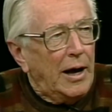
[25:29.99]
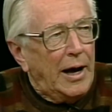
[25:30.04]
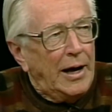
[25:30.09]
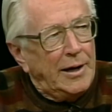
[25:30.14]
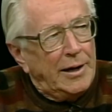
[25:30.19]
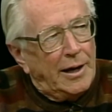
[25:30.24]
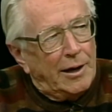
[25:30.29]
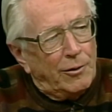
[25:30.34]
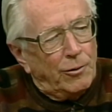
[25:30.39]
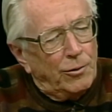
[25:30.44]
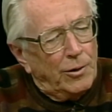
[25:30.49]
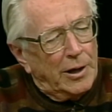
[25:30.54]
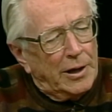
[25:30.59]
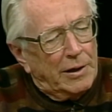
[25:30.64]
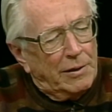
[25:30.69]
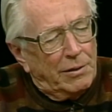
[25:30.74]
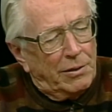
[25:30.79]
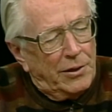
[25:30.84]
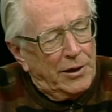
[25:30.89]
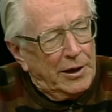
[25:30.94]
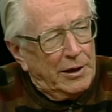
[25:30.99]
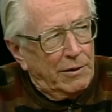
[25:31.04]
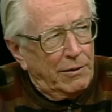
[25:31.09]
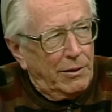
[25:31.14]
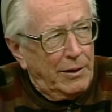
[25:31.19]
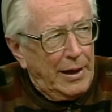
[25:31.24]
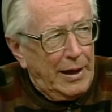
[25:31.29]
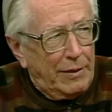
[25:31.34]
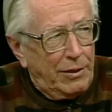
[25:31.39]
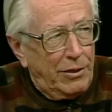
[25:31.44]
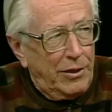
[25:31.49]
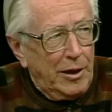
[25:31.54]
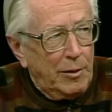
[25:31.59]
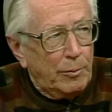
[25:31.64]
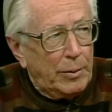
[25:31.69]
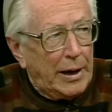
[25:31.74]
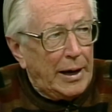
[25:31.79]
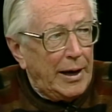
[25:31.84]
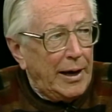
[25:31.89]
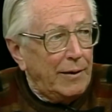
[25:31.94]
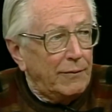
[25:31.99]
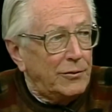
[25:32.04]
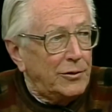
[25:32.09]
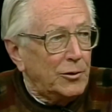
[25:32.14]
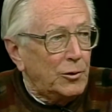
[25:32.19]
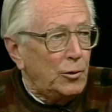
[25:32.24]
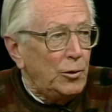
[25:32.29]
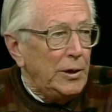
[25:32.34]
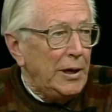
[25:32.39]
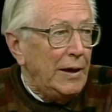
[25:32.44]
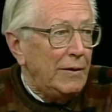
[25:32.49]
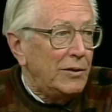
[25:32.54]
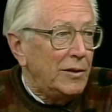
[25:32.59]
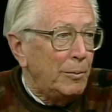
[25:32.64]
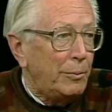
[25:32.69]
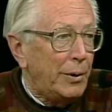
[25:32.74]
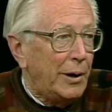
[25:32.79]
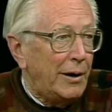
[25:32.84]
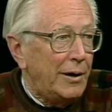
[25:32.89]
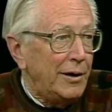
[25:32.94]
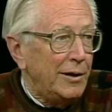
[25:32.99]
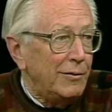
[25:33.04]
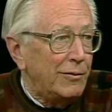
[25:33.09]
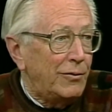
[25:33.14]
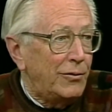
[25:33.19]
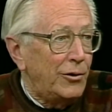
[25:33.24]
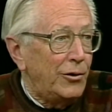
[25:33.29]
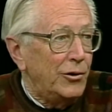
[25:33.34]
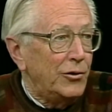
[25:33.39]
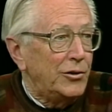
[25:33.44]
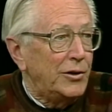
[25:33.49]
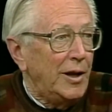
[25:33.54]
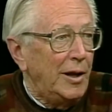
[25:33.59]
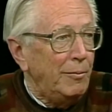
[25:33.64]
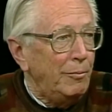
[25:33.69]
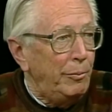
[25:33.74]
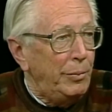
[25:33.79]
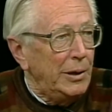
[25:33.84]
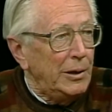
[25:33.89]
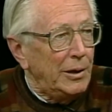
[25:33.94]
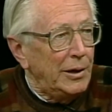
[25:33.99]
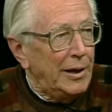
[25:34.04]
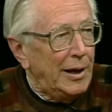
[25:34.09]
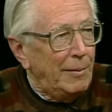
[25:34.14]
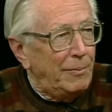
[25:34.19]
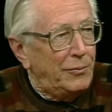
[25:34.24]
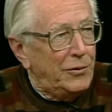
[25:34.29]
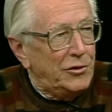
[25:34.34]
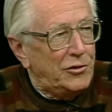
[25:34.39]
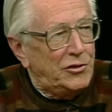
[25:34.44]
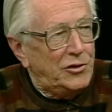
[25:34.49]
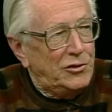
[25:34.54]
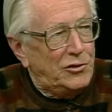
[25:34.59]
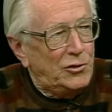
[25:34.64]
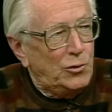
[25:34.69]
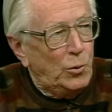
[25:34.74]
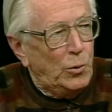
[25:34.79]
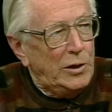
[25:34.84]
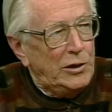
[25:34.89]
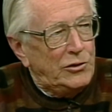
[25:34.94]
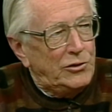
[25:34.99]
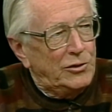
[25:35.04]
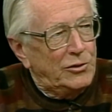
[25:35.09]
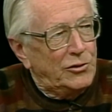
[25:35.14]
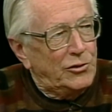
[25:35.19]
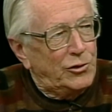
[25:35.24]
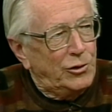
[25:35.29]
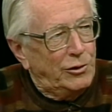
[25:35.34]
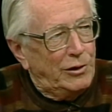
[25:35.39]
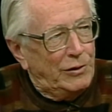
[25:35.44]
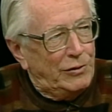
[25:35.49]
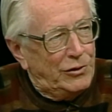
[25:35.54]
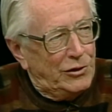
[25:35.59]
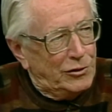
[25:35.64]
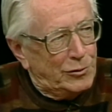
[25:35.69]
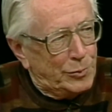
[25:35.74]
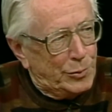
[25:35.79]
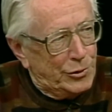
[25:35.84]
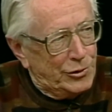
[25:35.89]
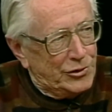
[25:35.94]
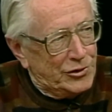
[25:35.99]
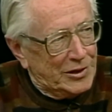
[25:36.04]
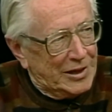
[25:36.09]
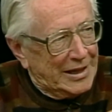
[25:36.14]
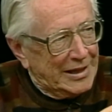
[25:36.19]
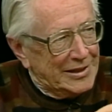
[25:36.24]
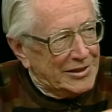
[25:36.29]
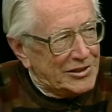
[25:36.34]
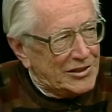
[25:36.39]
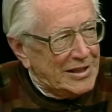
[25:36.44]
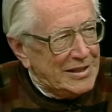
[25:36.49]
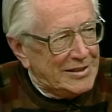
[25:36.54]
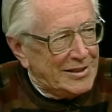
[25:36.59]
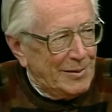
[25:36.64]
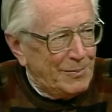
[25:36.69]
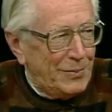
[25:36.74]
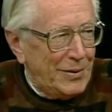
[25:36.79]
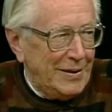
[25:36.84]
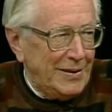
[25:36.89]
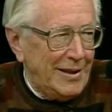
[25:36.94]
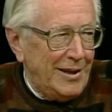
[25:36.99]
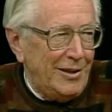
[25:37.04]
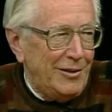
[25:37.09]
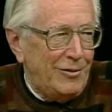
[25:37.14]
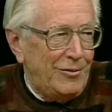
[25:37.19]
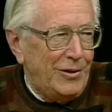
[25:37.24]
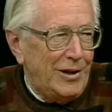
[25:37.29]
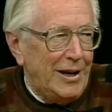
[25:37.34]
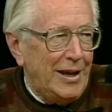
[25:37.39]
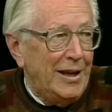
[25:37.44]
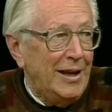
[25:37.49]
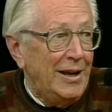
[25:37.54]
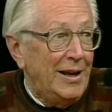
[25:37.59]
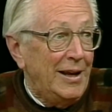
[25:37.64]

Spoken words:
I not only can think of that thing, but I have to create the party first and build up the situation so that this person can say something that is funny.